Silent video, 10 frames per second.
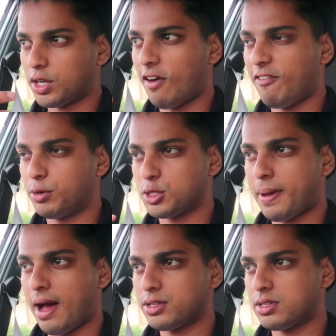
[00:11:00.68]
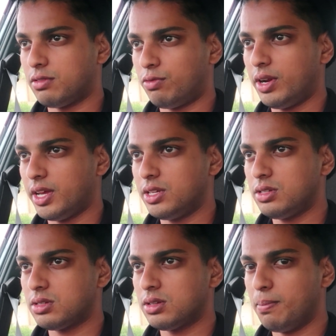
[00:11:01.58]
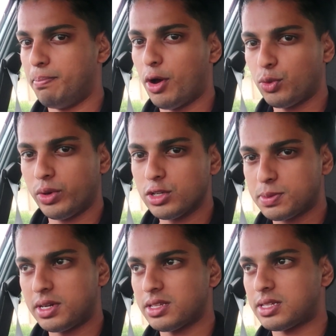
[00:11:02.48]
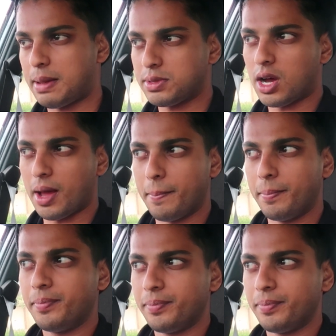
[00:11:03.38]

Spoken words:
shaft puts power to the rears, both wheels spin at the same time.